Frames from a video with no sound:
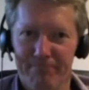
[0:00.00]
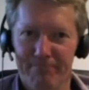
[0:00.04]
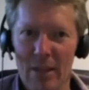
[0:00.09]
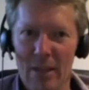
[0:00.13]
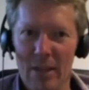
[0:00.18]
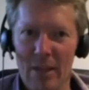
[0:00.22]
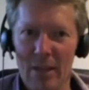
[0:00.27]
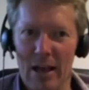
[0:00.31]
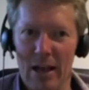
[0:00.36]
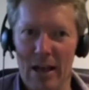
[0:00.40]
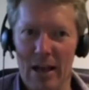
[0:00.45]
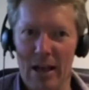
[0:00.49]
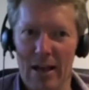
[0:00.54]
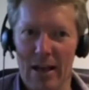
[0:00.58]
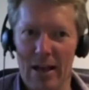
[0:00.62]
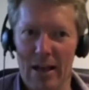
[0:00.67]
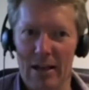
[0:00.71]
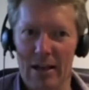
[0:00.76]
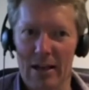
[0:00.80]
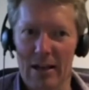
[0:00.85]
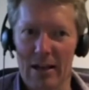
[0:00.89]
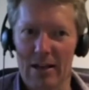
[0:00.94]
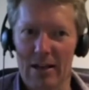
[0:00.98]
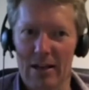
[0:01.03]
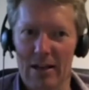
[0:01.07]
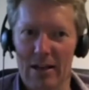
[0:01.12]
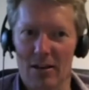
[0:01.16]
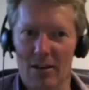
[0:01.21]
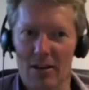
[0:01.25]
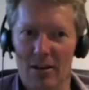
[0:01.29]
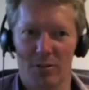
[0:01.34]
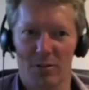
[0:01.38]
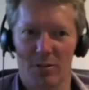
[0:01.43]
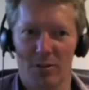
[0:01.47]
uh,
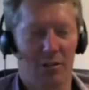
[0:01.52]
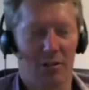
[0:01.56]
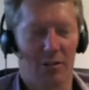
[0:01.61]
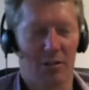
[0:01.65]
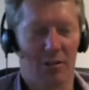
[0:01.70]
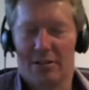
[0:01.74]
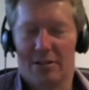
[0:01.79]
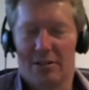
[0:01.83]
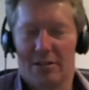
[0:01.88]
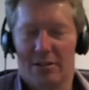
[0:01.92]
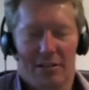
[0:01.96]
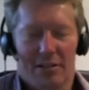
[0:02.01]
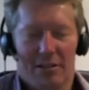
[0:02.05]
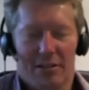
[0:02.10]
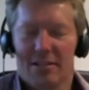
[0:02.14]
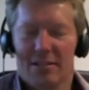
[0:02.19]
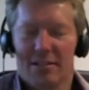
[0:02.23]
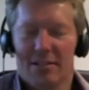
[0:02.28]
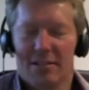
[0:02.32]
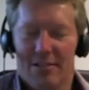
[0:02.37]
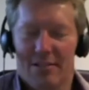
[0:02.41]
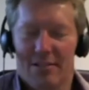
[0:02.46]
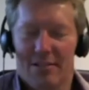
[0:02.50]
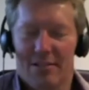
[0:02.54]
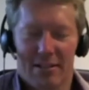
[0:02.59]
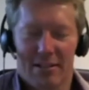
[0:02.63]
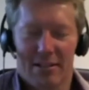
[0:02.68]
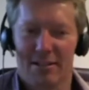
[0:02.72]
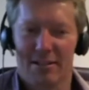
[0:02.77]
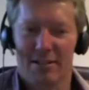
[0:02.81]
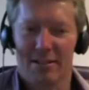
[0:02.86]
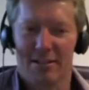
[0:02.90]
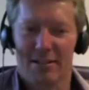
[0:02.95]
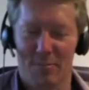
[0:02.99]
Also, I still have a
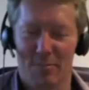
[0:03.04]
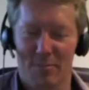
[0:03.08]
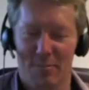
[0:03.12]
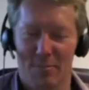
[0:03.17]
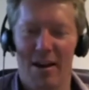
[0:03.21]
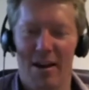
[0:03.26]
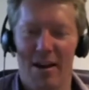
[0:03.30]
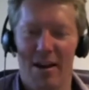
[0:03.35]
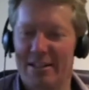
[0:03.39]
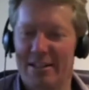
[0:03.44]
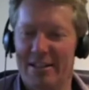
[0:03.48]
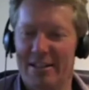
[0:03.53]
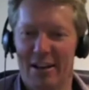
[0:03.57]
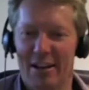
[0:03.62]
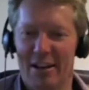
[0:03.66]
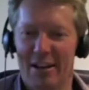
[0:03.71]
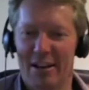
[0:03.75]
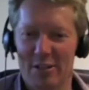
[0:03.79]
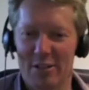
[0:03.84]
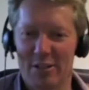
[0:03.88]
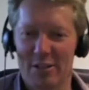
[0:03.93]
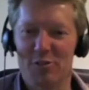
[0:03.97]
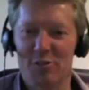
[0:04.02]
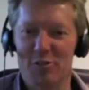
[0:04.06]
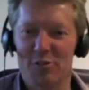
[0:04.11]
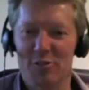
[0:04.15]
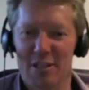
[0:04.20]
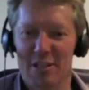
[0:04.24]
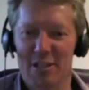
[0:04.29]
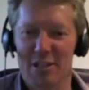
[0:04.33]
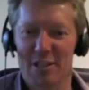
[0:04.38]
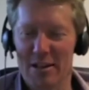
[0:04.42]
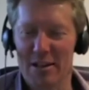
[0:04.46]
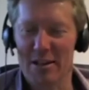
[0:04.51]
abiding kind of interest in
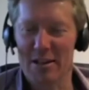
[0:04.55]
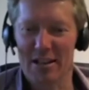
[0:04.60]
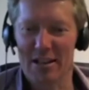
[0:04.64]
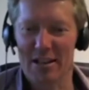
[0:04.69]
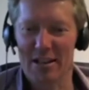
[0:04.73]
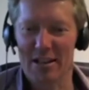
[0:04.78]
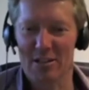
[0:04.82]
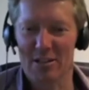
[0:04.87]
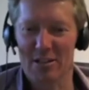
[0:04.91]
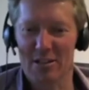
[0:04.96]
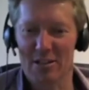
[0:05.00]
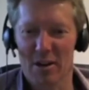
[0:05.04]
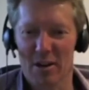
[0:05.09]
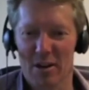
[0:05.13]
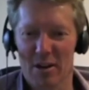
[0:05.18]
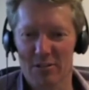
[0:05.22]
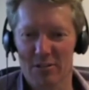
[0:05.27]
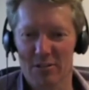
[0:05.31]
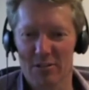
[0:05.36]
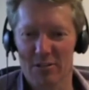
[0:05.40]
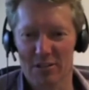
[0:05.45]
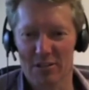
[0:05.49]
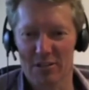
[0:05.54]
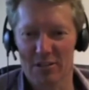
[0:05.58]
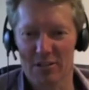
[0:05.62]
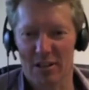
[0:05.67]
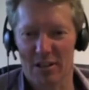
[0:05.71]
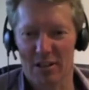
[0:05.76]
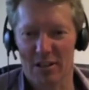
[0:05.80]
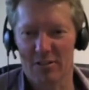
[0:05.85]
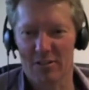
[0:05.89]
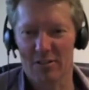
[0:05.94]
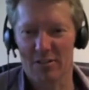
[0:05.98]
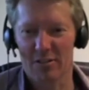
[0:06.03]
meditation and mindfulness.
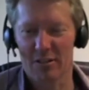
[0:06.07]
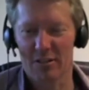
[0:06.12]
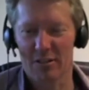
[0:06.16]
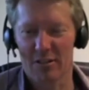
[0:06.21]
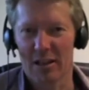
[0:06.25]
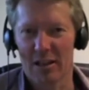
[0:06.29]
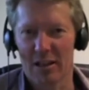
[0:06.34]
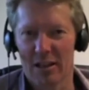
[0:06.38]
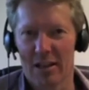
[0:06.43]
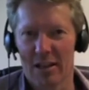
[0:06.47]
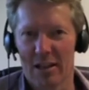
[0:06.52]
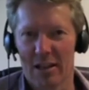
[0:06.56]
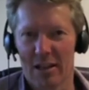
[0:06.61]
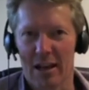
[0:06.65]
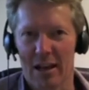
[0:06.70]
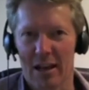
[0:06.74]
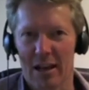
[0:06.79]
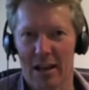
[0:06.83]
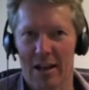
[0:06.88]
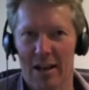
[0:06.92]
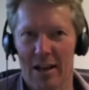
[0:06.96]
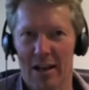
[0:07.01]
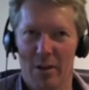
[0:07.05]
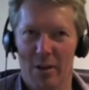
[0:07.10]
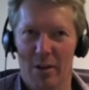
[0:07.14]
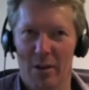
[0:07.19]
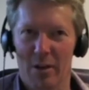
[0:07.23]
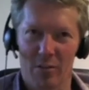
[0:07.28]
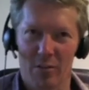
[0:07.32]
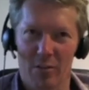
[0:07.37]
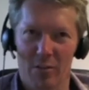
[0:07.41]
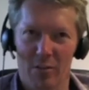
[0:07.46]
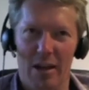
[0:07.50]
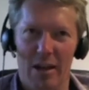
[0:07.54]
So I have my own
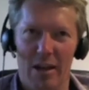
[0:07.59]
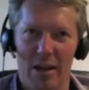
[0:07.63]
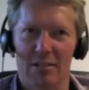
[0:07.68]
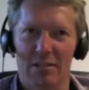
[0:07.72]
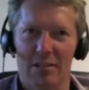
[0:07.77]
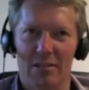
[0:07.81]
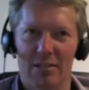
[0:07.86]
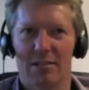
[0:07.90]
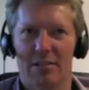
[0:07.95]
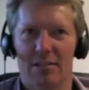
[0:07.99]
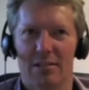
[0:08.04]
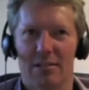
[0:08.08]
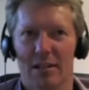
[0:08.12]
practice,